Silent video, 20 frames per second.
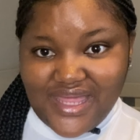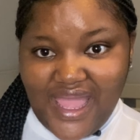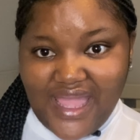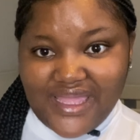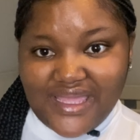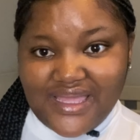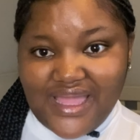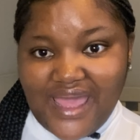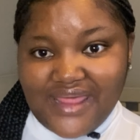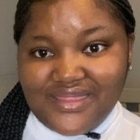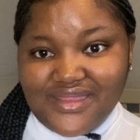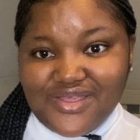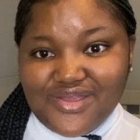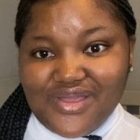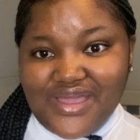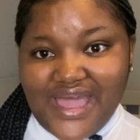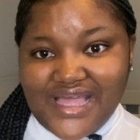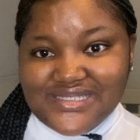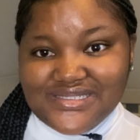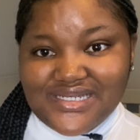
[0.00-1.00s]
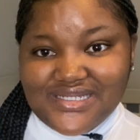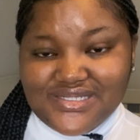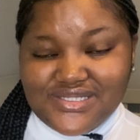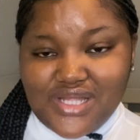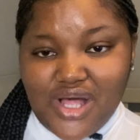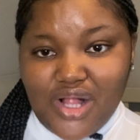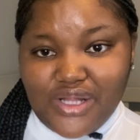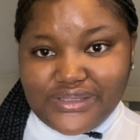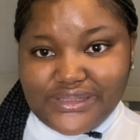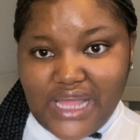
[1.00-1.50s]
I think you guys can
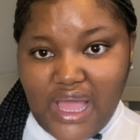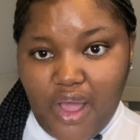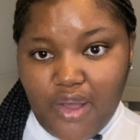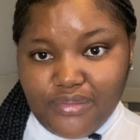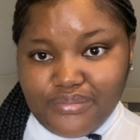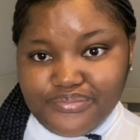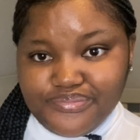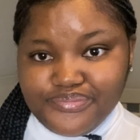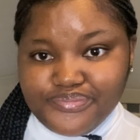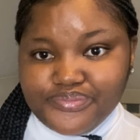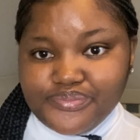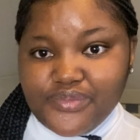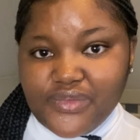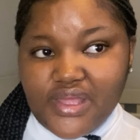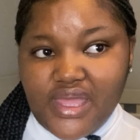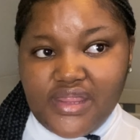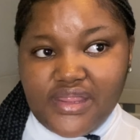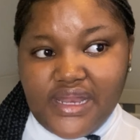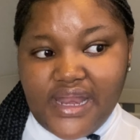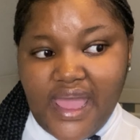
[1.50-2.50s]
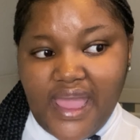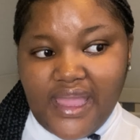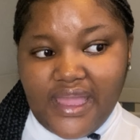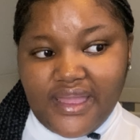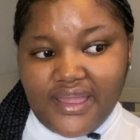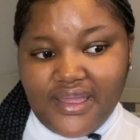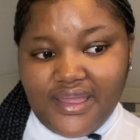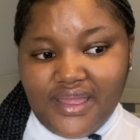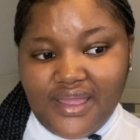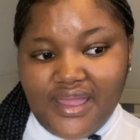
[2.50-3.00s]
tell now that
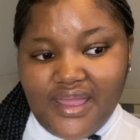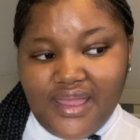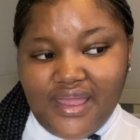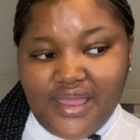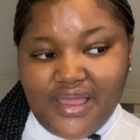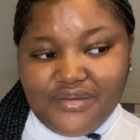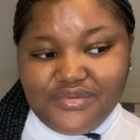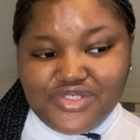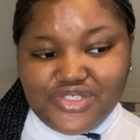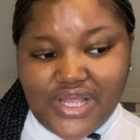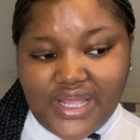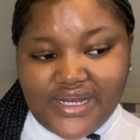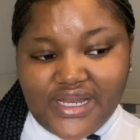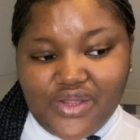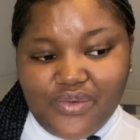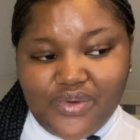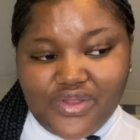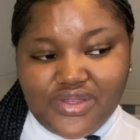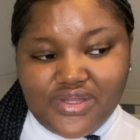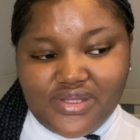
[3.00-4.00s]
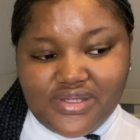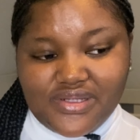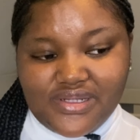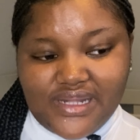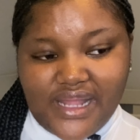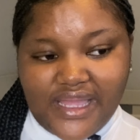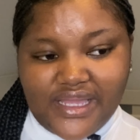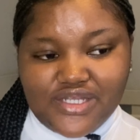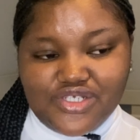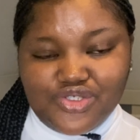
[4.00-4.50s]
I'm struggling with
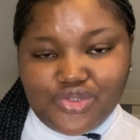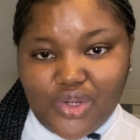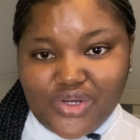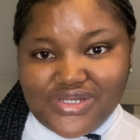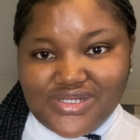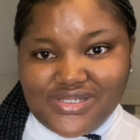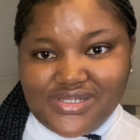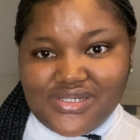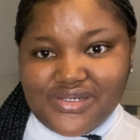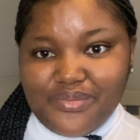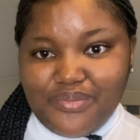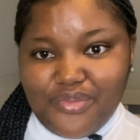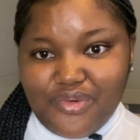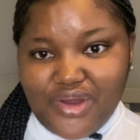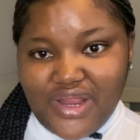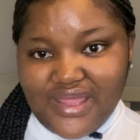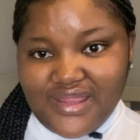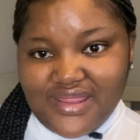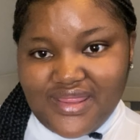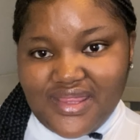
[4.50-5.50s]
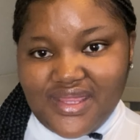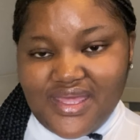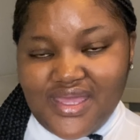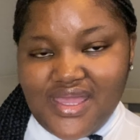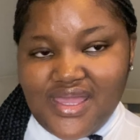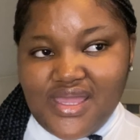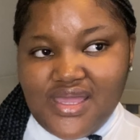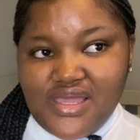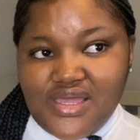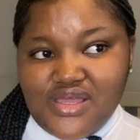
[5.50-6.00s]
like short breath,
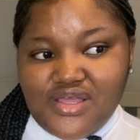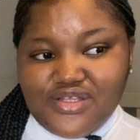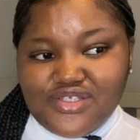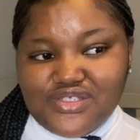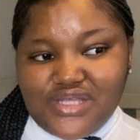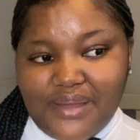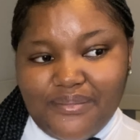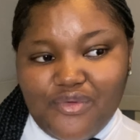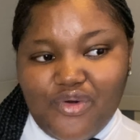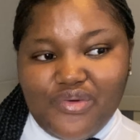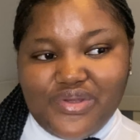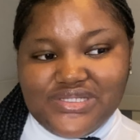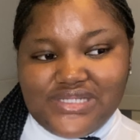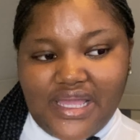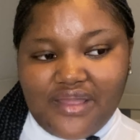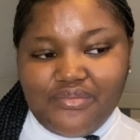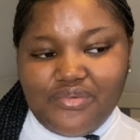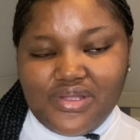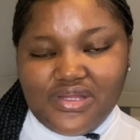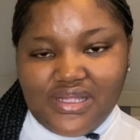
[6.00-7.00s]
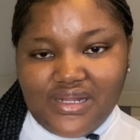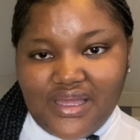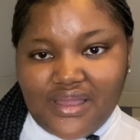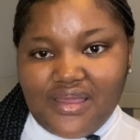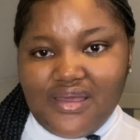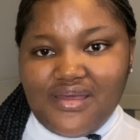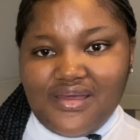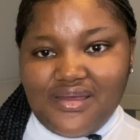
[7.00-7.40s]
so I'm always like breathing like